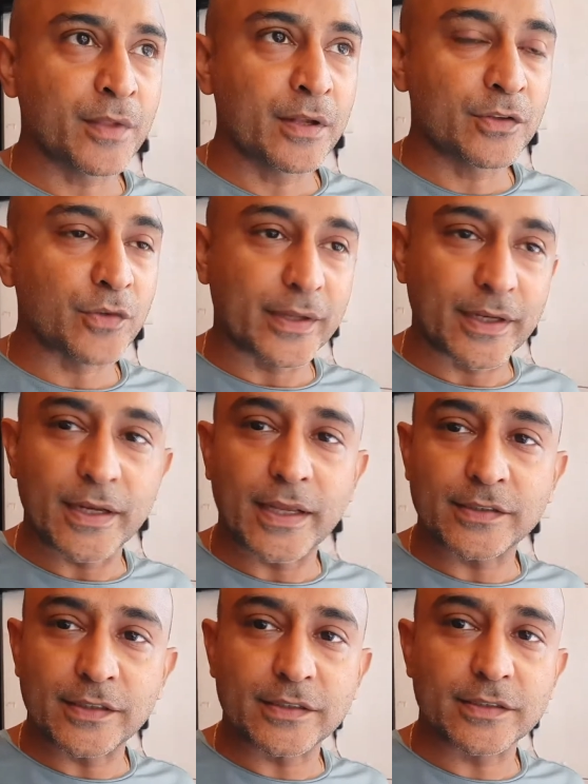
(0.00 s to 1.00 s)
So I
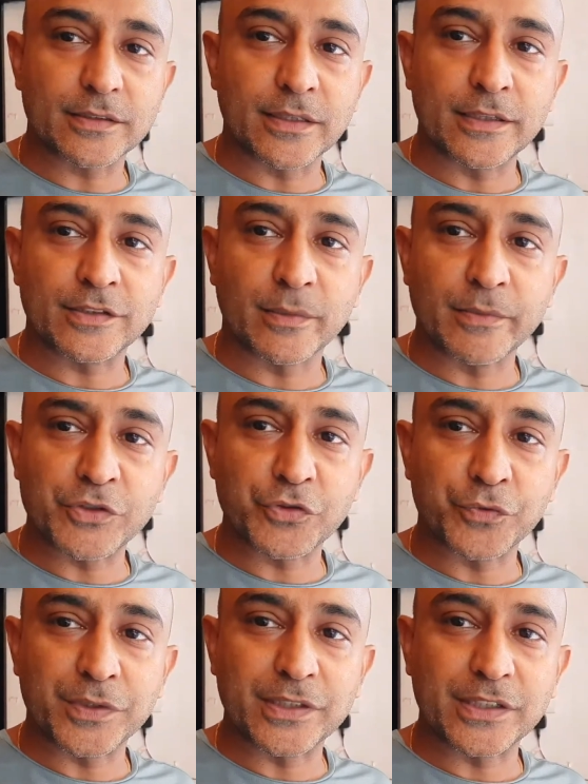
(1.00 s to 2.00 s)
realized that there is some issue
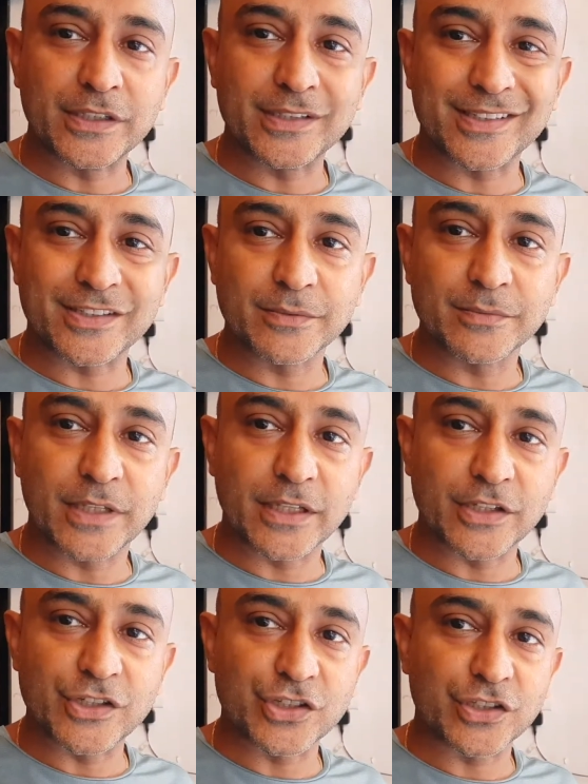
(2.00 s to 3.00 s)
with the key system, the
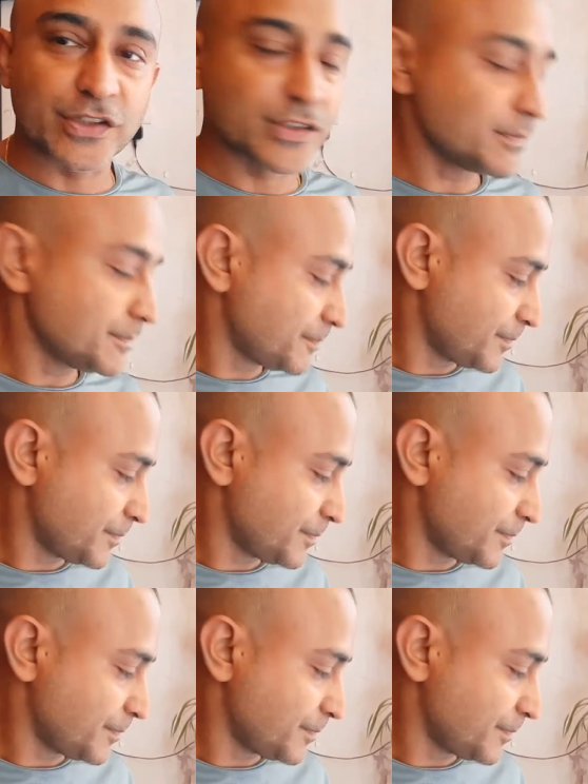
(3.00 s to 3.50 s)
ignition system.